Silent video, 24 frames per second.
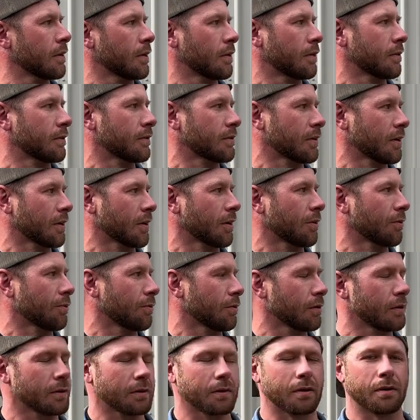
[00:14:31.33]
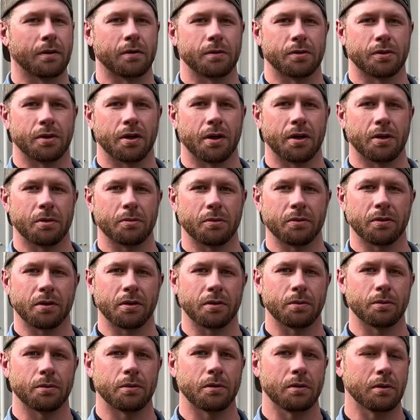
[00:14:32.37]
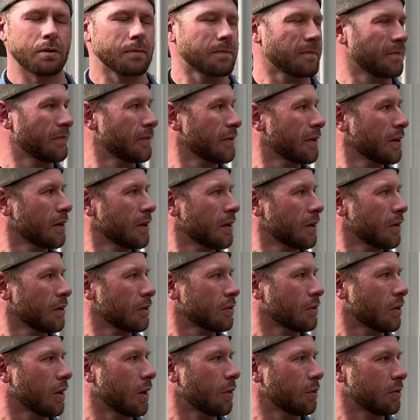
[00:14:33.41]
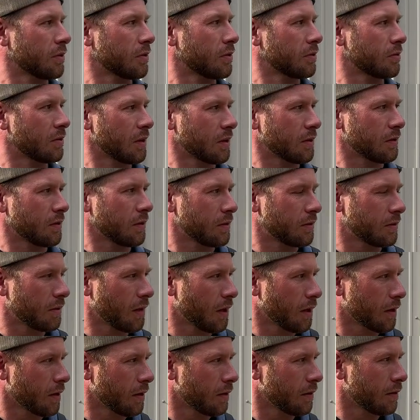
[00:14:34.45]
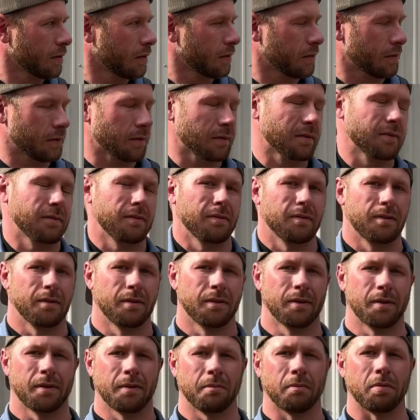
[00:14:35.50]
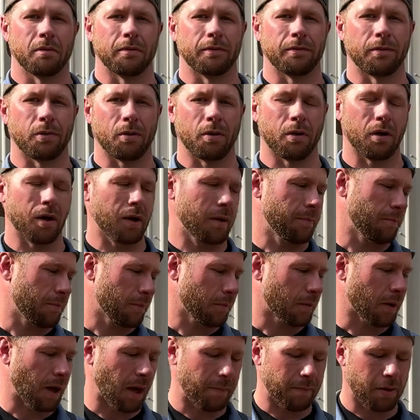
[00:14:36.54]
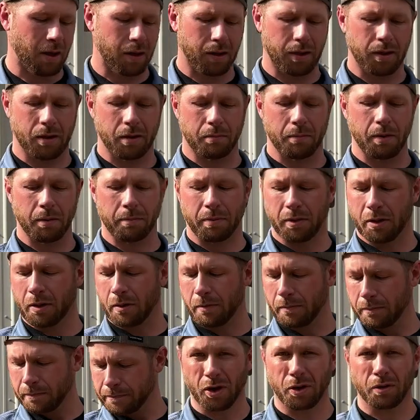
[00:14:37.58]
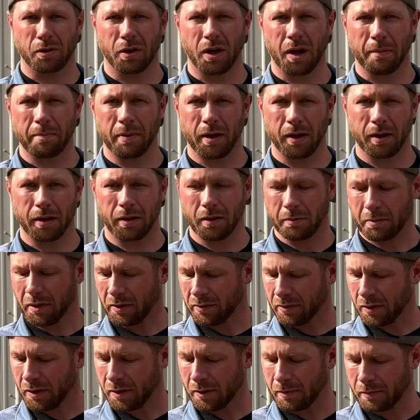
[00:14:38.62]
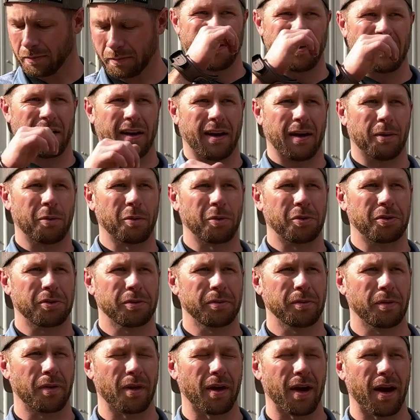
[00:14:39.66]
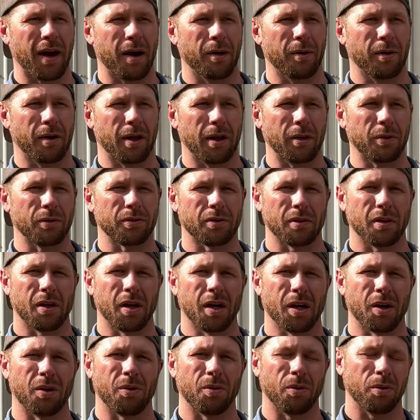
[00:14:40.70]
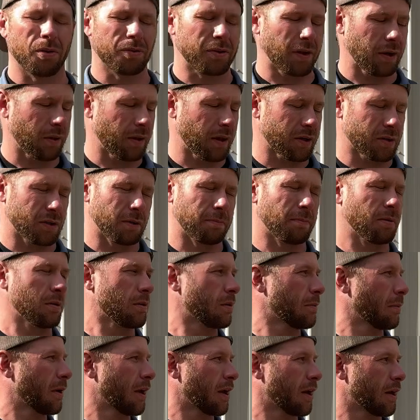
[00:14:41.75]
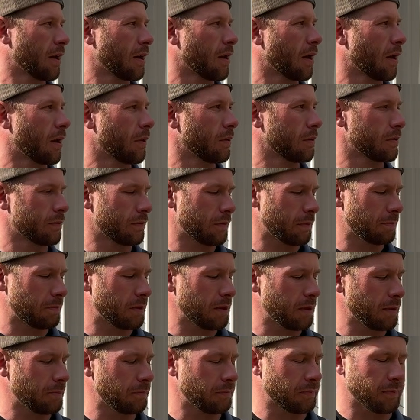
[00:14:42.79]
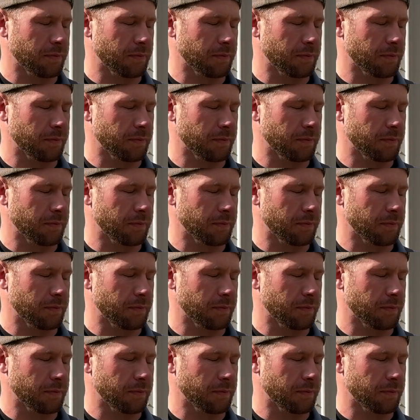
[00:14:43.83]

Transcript: Looks like a real low shot, almost hit the wood. So that was 60 seconds before I got back into my pin, or got back into my sight. I will do that on those long holds. I will actually pull my head out of the peep.